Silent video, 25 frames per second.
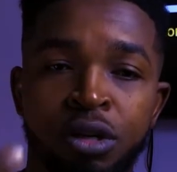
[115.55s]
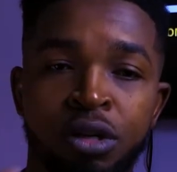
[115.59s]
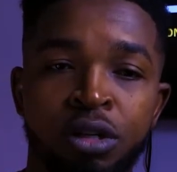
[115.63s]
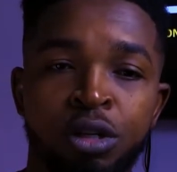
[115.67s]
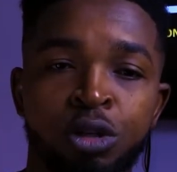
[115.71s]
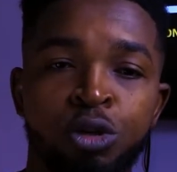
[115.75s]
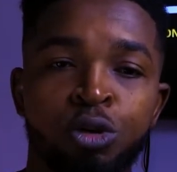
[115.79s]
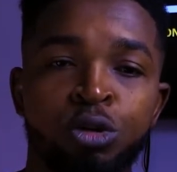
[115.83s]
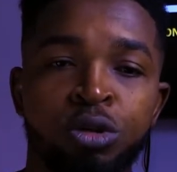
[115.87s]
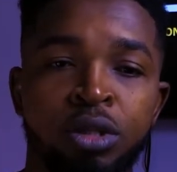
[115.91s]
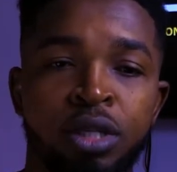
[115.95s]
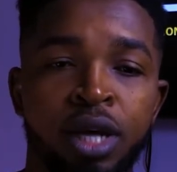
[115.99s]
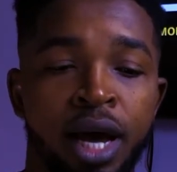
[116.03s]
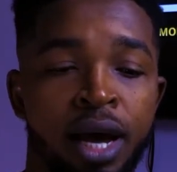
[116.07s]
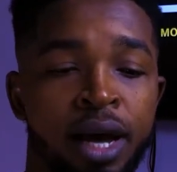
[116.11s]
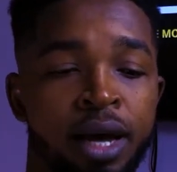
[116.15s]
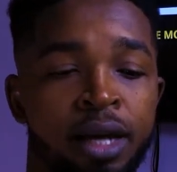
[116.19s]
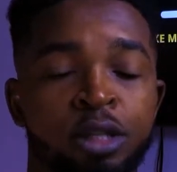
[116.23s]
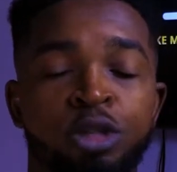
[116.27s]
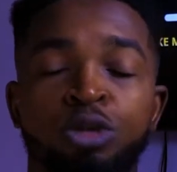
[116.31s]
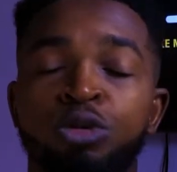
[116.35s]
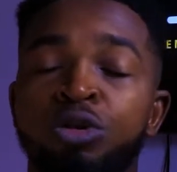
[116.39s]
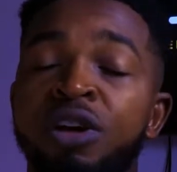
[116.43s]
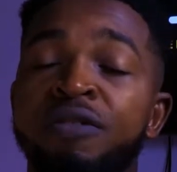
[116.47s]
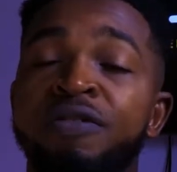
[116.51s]

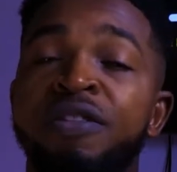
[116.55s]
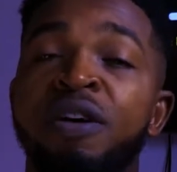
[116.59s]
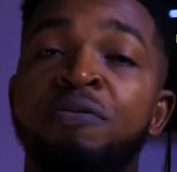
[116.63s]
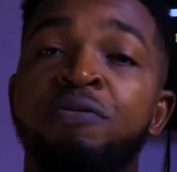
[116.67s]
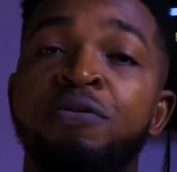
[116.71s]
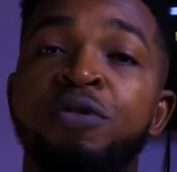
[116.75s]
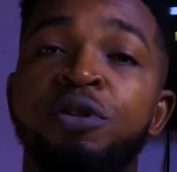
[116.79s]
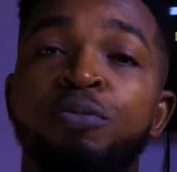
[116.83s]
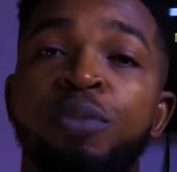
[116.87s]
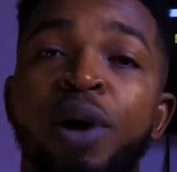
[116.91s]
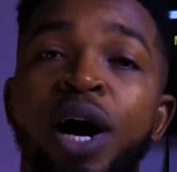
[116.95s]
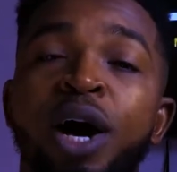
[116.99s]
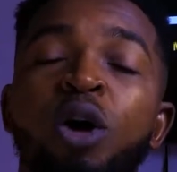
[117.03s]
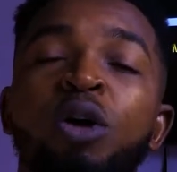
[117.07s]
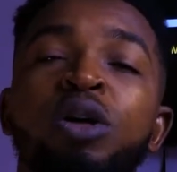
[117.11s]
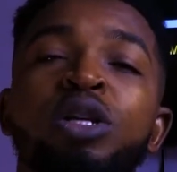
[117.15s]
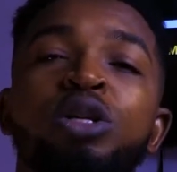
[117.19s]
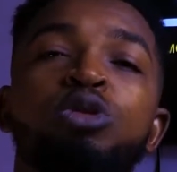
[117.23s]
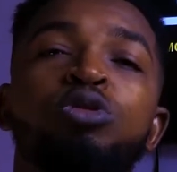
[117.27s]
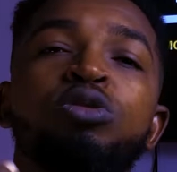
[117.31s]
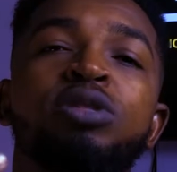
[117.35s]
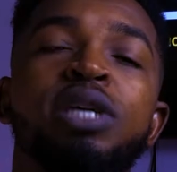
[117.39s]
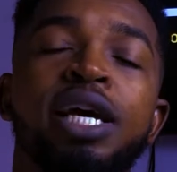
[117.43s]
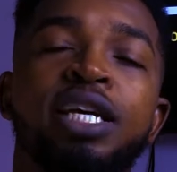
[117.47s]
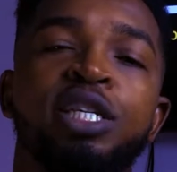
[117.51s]
them feedback on
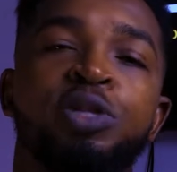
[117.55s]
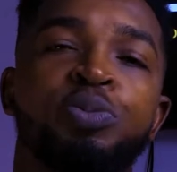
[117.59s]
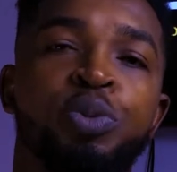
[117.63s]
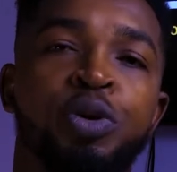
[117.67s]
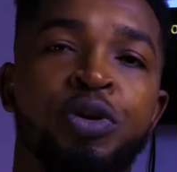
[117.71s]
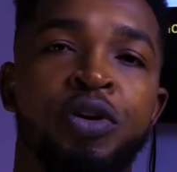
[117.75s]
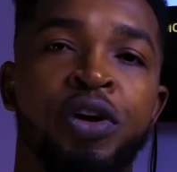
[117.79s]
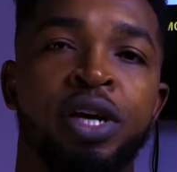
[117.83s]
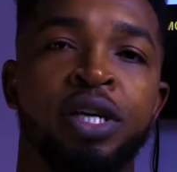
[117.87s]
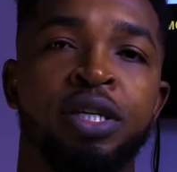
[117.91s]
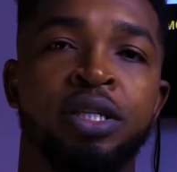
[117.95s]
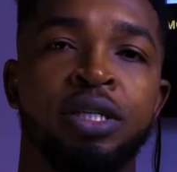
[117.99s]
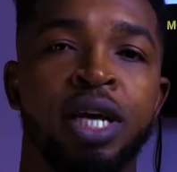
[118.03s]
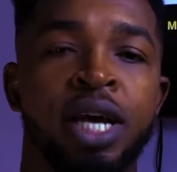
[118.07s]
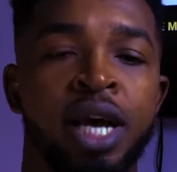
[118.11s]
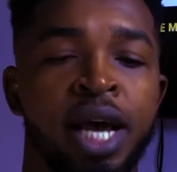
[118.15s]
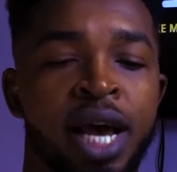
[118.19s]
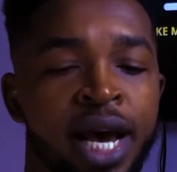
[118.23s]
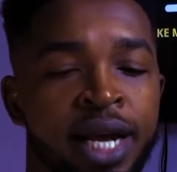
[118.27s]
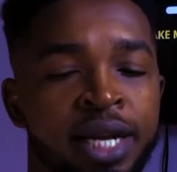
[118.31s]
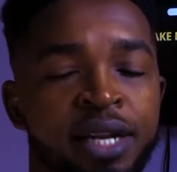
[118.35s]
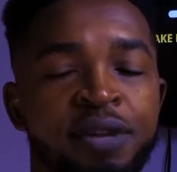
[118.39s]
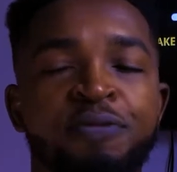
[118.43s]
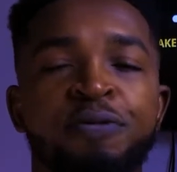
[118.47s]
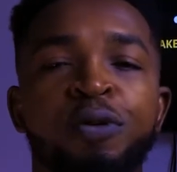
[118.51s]
the user experience
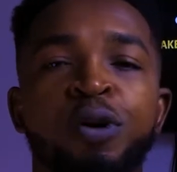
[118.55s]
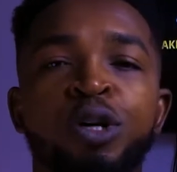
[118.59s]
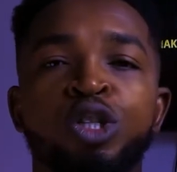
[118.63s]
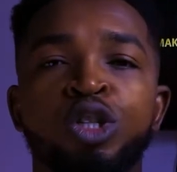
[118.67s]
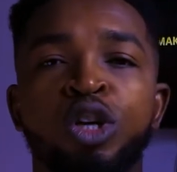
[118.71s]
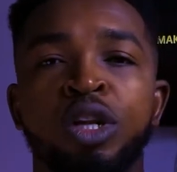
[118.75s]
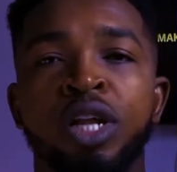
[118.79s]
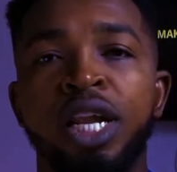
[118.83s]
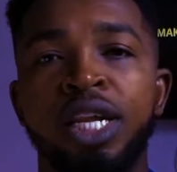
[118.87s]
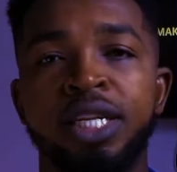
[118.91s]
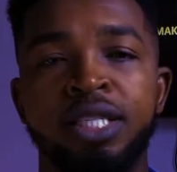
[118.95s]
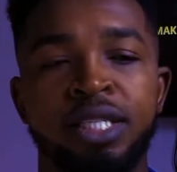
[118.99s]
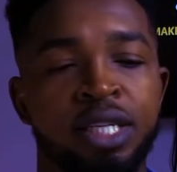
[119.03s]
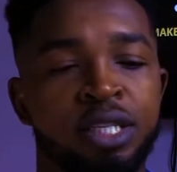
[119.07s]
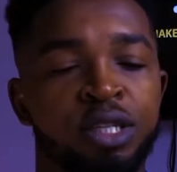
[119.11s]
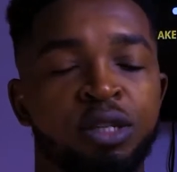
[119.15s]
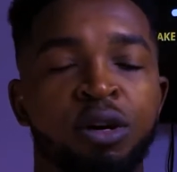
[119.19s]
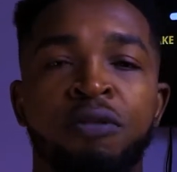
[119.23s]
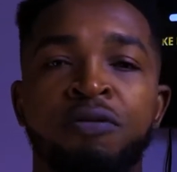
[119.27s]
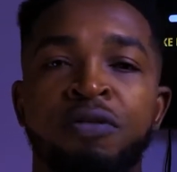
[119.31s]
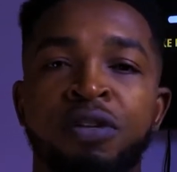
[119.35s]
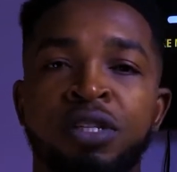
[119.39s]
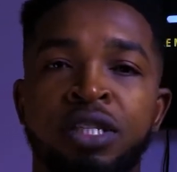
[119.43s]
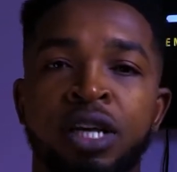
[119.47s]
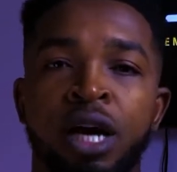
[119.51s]
and the functionalities
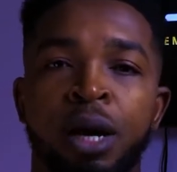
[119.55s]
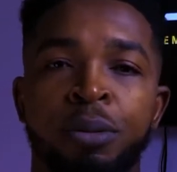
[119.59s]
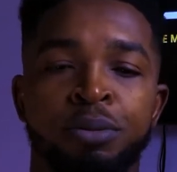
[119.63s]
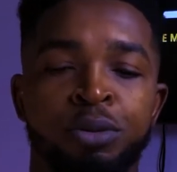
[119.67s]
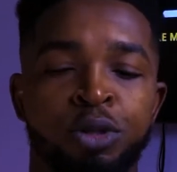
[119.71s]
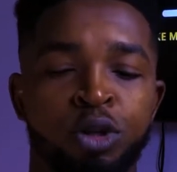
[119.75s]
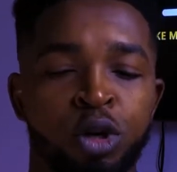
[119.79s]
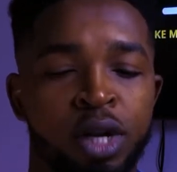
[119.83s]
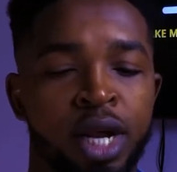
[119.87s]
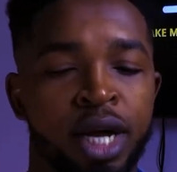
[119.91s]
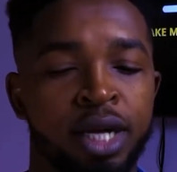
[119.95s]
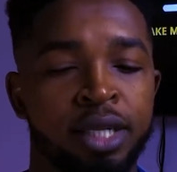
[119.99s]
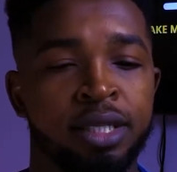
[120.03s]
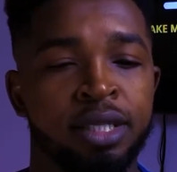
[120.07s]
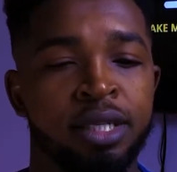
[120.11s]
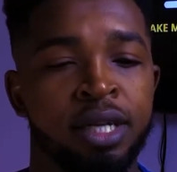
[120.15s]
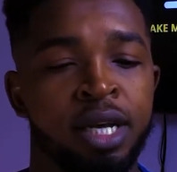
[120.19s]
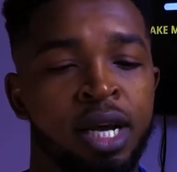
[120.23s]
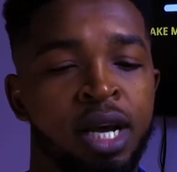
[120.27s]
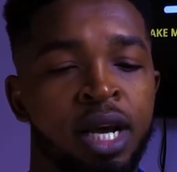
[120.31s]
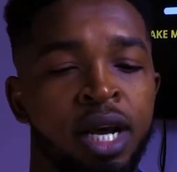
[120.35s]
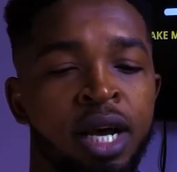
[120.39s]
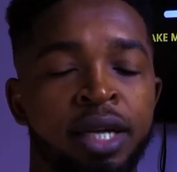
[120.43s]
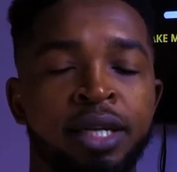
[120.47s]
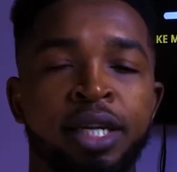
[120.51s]
of this app, so that
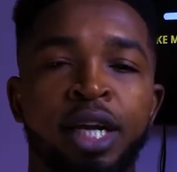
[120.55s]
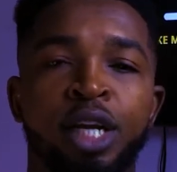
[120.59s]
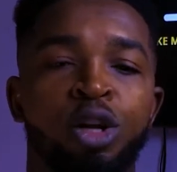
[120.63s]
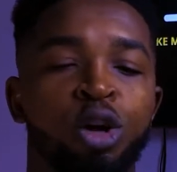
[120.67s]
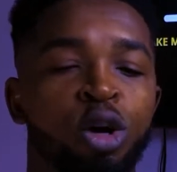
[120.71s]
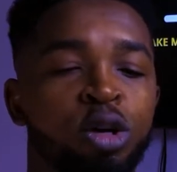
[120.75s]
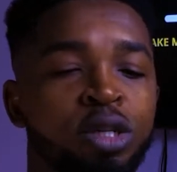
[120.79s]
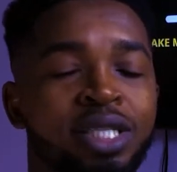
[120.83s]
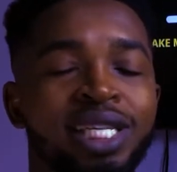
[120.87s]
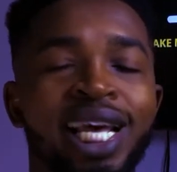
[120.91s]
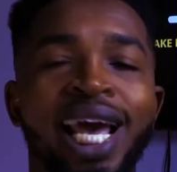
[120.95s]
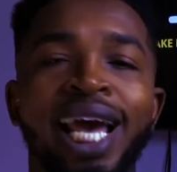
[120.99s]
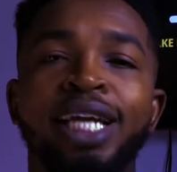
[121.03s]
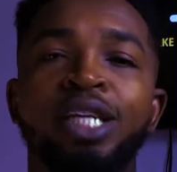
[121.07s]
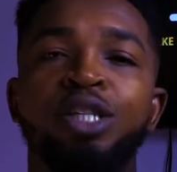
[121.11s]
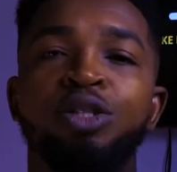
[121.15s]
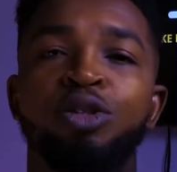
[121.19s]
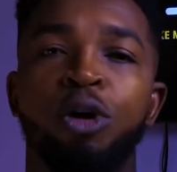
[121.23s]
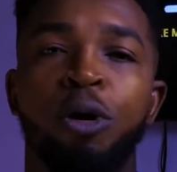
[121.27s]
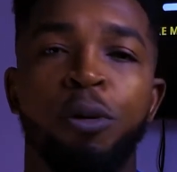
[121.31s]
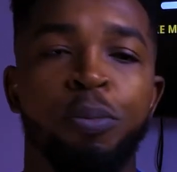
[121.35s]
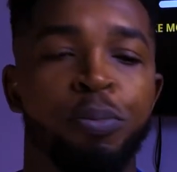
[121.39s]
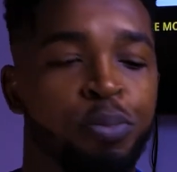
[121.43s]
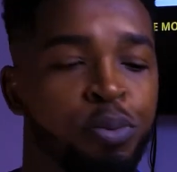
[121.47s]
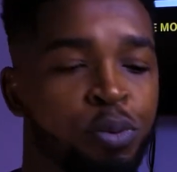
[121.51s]
they don't end
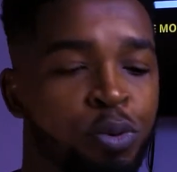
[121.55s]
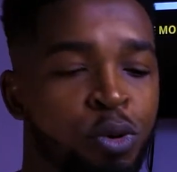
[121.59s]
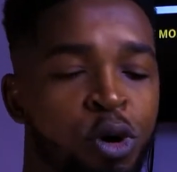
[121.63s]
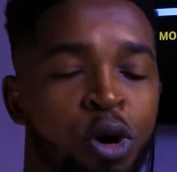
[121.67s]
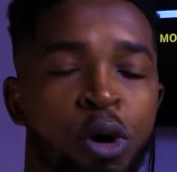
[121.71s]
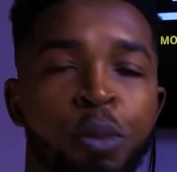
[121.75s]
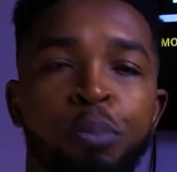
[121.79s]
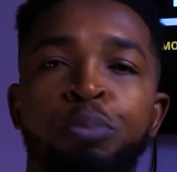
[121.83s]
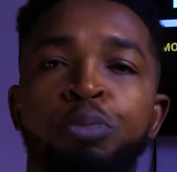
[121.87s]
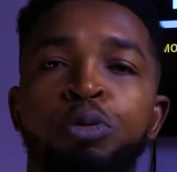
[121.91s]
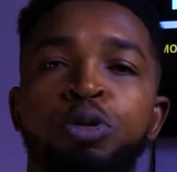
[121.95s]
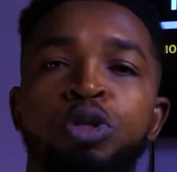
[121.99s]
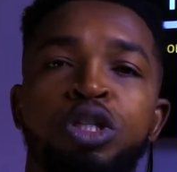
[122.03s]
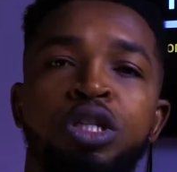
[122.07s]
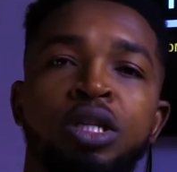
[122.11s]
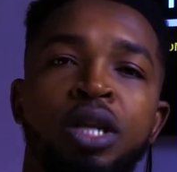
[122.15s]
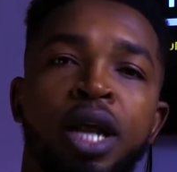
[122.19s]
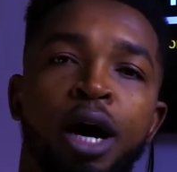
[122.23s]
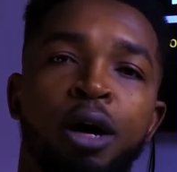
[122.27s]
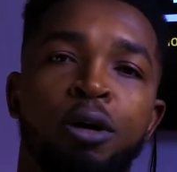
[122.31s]
up pushing